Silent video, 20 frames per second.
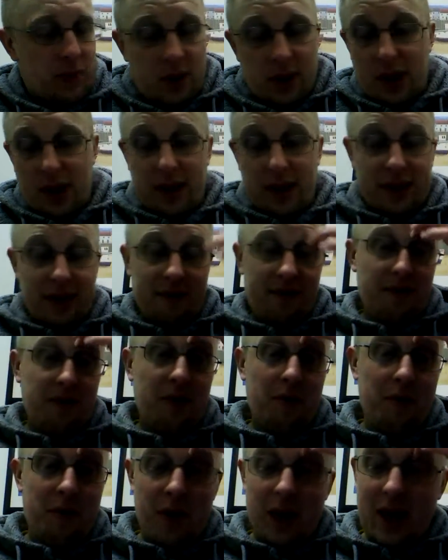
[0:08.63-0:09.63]
Now,
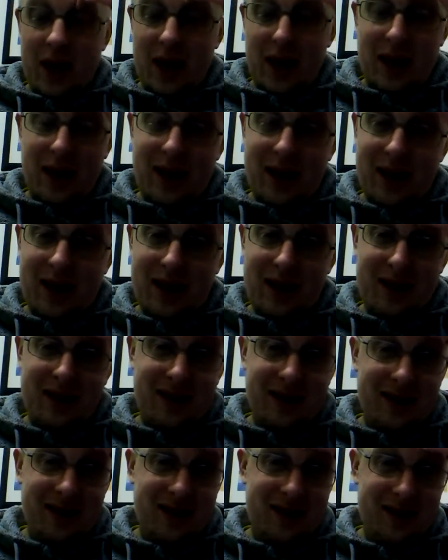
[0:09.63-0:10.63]
for me,
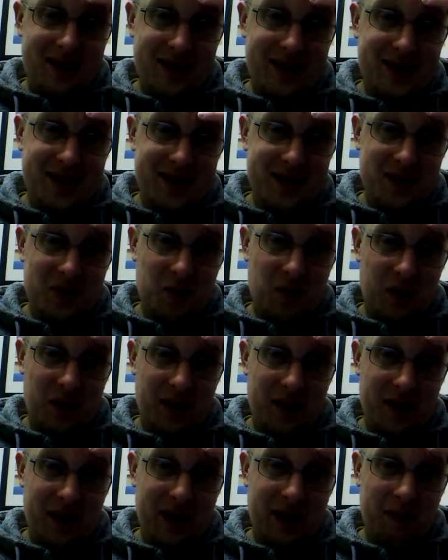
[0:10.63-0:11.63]
this is one
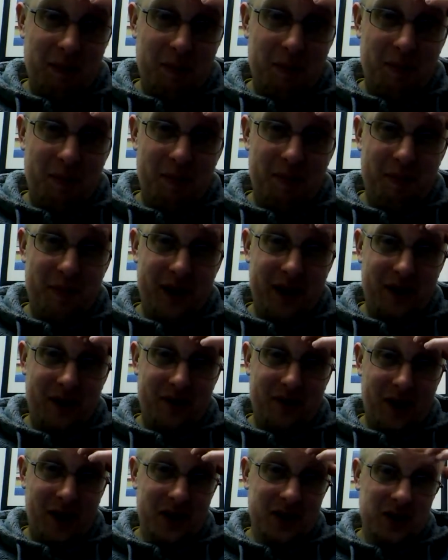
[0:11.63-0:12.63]
of the biggest
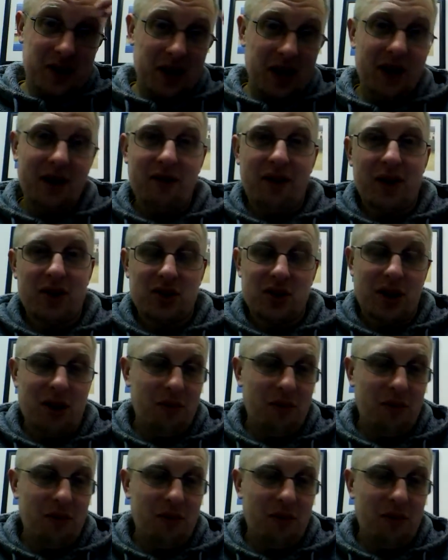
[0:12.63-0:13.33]
fights of the year, actually.